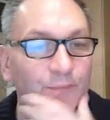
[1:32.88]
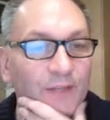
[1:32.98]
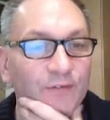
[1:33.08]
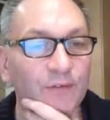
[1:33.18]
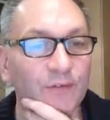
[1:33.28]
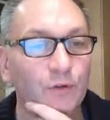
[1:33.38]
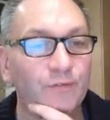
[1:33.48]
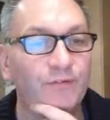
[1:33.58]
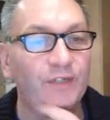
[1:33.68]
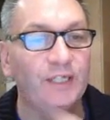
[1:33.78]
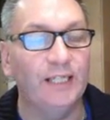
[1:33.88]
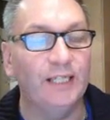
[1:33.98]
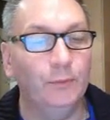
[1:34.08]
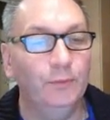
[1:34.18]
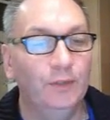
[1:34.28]
if you've got a video
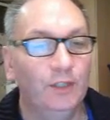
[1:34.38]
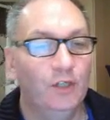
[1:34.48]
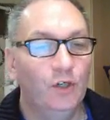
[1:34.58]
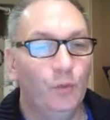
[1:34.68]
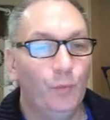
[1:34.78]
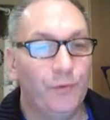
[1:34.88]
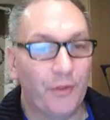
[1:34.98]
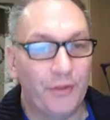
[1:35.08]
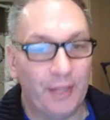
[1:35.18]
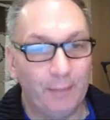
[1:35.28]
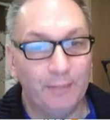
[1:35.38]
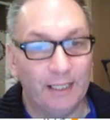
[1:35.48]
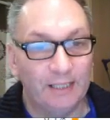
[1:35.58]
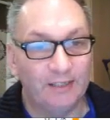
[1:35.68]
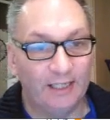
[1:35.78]
with a
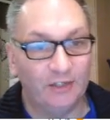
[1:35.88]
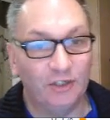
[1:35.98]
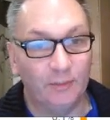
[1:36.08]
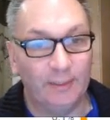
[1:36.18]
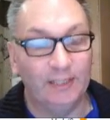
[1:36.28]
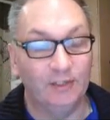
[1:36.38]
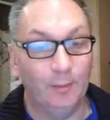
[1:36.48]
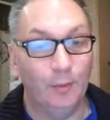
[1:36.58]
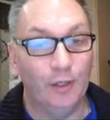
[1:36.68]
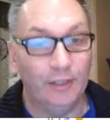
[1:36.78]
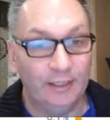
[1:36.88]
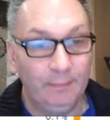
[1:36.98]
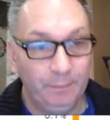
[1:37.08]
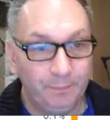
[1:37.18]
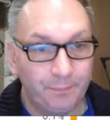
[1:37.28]
thumbnail attached to it, as I'm learning,
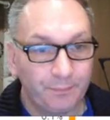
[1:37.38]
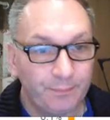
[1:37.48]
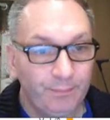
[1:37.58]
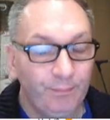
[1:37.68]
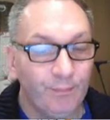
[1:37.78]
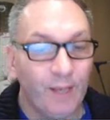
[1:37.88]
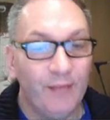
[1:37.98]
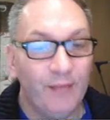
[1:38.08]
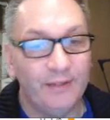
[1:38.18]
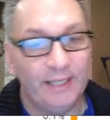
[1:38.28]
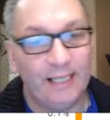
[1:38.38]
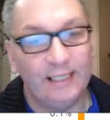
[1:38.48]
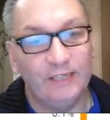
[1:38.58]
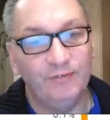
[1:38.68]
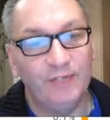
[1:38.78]
and then that
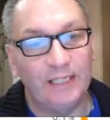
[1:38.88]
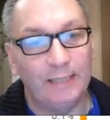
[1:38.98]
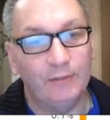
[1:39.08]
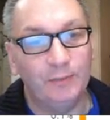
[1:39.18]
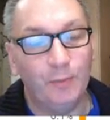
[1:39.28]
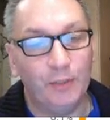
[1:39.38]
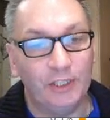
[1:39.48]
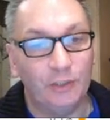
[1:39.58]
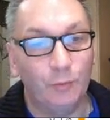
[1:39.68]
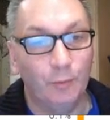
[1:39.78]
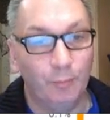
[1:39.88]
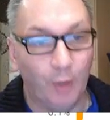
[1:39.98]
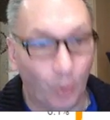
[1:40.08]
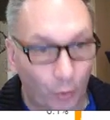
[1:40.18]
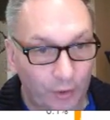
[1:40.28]
video is put into a
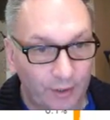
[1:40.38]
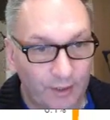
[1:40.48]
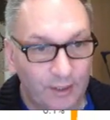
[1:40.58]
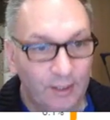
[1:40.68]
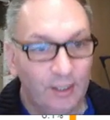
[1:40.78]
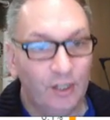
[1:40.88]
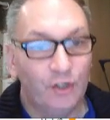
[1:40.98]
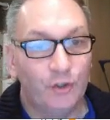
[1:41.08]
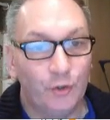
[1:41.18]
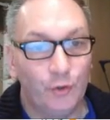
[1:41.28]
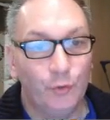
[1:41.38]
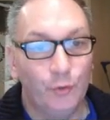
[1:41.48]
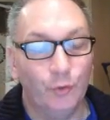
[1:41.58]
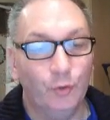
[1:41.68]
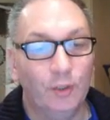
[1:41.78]
blog,
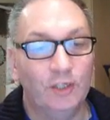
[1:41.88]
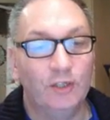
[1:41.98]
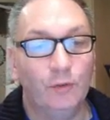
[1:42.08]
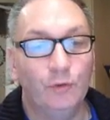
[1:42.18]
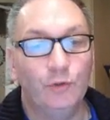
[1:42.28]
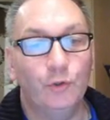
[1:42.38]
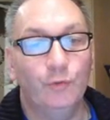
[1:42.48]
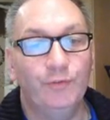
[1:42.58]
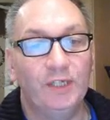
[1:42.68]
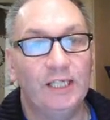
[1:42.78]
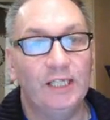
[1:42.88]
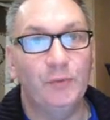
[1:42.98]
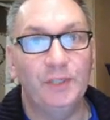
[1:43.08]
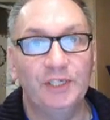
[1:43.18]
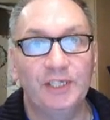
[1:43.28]
Google, as long as your video
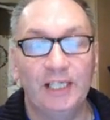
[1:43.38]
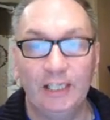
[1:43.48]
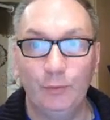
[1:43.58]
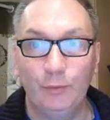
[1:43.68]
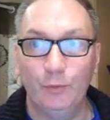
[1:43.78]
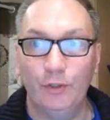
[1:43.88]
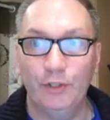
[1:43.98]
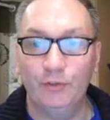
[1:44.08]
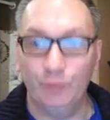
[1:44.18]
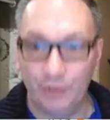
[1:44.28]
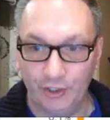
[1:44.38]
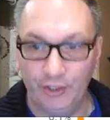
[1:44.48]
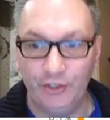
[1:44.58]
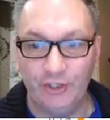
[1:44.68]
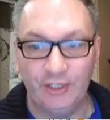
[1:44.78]
is keyword
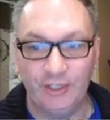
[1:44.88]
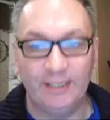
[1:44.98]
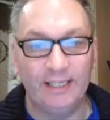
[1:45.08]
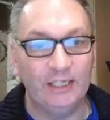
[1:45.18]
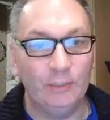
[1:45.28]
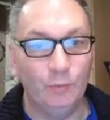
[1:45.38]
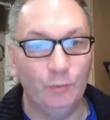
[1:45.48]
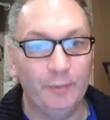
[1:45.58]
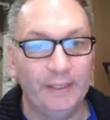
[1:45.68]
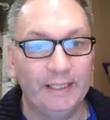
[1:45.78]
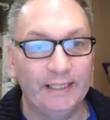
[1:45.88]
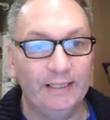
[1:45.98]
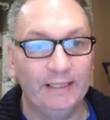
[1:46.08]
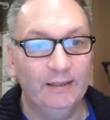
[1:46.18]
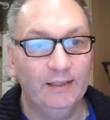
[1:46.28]
researched, then you'll
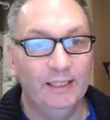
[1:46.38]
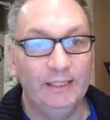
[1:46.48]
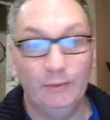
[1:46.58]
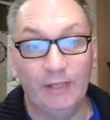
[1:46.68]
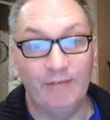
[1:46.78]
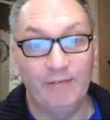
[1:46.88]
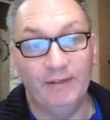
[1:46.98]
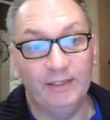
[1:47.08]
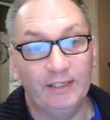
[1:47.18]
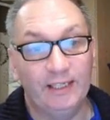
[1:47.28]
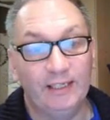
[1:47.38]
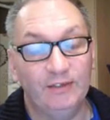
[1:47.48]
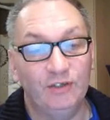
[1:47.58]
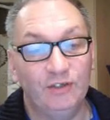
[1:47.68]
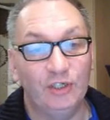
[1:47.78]
get found
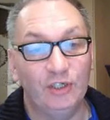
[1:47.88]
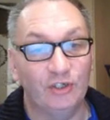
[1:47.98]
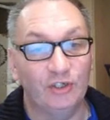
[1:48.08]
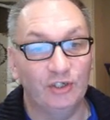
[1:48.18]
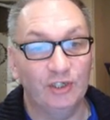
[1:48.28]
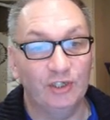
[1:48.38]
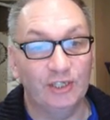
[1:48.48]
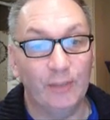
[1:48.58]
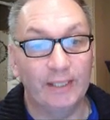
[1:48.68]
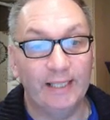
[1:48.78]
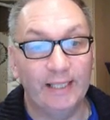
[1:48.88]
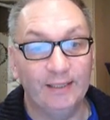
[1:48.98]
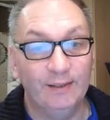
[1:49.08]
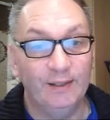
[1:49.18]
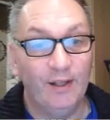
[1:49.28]
in search engines. So again,
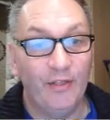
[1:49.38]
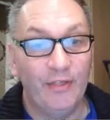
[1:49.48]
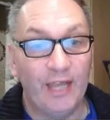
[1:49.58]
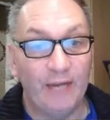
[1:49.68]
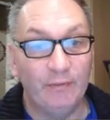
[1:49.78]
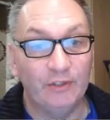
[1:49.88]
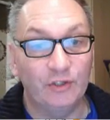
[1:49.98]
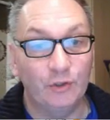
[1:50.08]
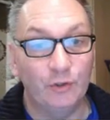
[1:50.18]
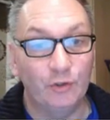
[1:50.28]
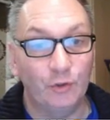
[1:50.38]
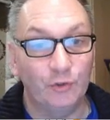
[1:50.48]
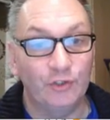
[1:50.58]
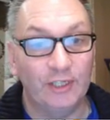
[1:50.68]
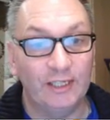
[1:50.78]
there is good
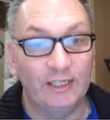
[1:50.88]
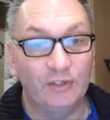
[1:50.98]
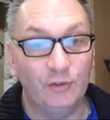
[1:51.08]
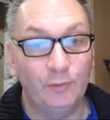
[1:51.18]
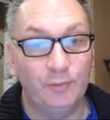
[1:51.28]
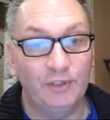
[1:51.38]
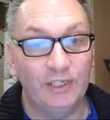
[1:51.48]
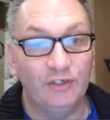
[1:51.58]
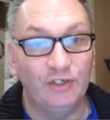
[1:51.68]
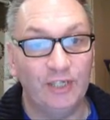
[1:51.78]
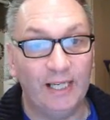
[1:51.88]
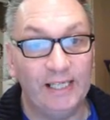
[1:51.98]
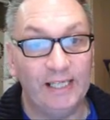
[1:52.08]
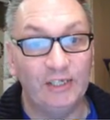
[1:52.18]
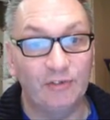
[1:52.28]
content, there's good percentage at
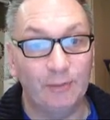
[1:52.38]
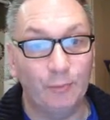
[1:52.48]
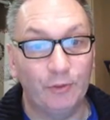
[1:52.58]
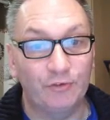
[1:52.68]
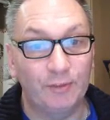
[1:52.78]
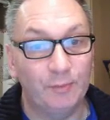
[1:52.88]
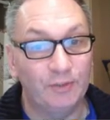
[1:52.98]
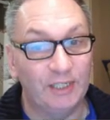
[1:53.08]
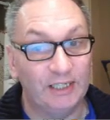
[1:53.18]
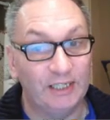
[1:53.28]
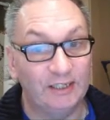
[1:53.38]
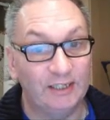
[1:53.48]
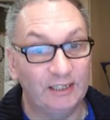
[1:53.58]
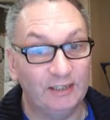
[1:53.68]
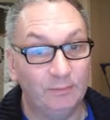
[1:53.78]
83.3% is
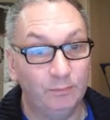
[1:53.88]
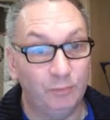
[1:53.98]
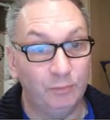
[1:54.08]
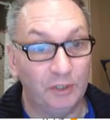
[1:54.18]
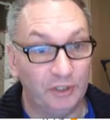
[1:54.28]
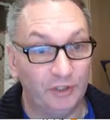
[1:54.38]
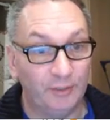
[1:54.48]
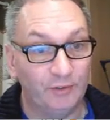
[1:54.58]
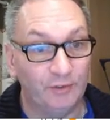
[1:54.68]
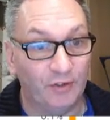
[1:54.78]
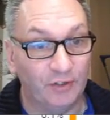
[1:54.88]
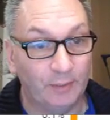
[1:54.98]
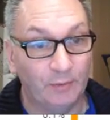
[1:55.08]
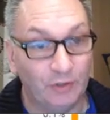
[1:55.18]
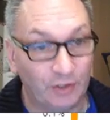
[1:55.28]
pretty good as far as
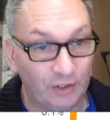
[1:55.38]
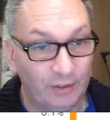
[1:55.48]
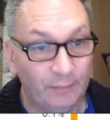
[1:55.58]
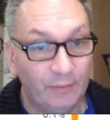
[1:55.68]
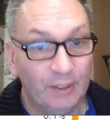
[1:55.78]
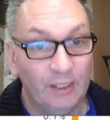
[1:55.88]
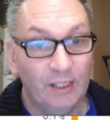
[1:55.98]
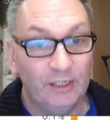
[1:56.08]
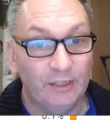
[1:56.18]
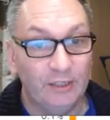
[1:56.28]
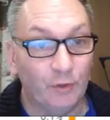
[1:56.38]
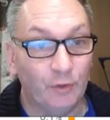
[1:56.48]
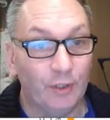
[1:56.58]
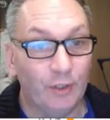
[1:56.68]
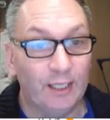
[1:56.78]
I'm concerned. You've
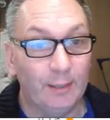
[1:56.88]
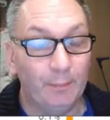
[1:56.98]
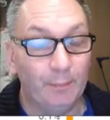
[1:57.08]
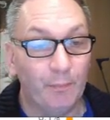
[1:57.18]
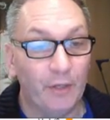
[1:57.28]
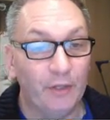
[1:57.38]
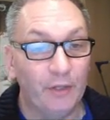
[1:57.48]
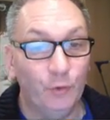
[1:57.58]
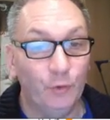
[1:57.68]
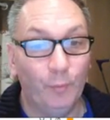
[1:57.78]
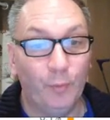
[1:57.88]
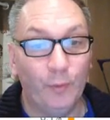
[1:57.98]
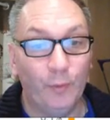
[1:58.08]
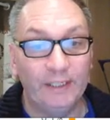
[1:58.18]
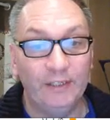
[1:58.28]
got
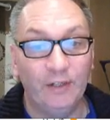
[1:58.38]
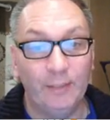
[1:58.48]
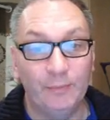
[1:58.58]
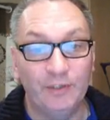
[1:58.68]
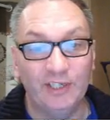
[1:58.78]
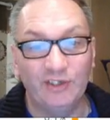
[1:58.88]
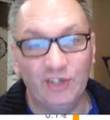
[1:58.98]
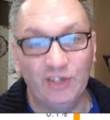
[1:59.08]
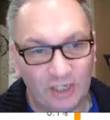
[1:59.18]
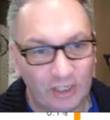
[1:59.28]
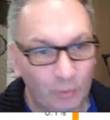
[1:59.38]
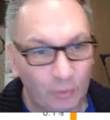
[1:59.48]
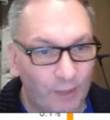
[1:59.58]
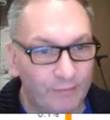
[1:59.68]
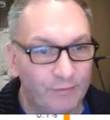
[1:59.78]
0.9%, so just under
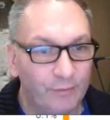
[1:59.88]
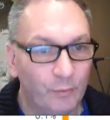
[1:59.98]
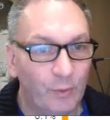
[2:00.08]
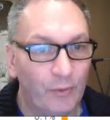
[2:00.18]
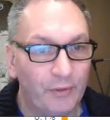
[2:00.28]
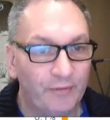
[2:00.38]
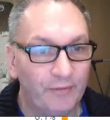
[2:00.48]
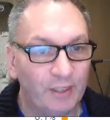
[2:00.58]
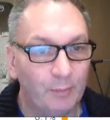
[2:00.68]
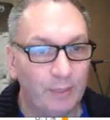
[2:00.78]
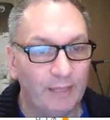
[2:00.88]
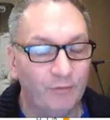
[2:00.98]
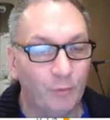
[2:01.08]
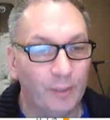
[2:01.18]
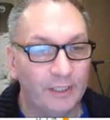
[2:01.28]
1 from the wealthy affiliate
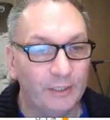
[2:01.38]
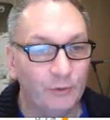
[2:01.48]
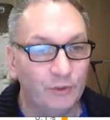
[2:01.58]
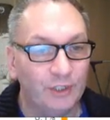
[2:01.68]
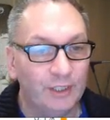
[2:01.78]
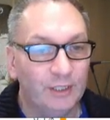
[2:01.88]
platform I use